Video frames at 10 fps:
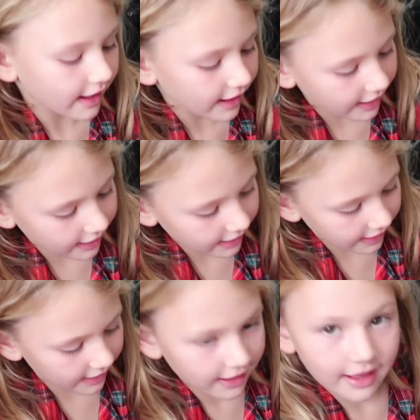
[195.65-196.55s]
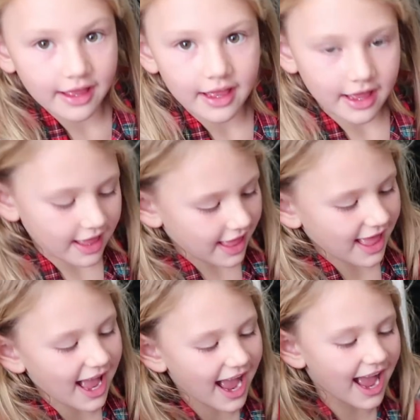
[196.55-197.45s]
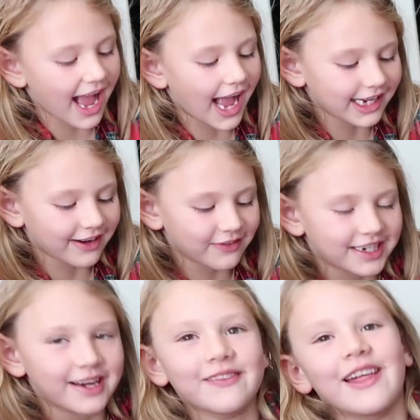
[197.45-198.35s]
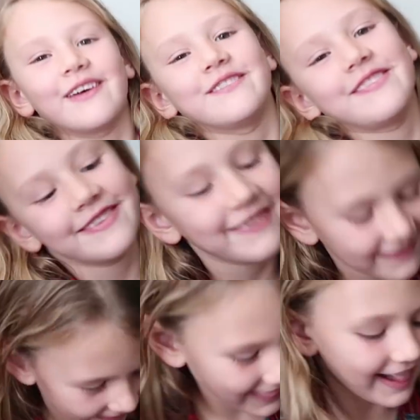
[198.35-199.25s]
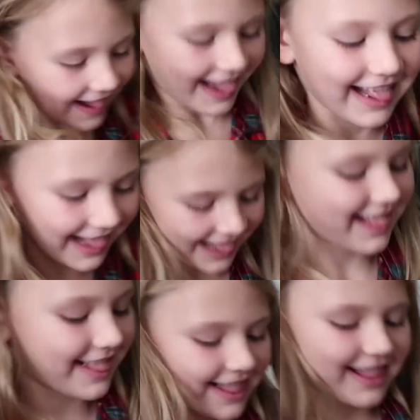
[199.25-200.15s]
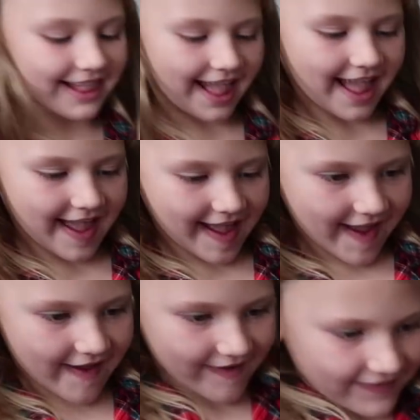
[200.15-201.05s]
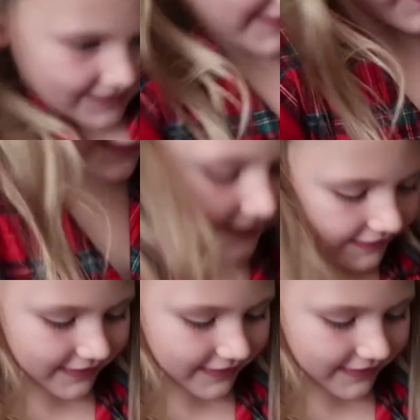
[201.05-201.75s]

What did you name them? I never named them. You didn't name them yet? All right, well, they're very cute twins.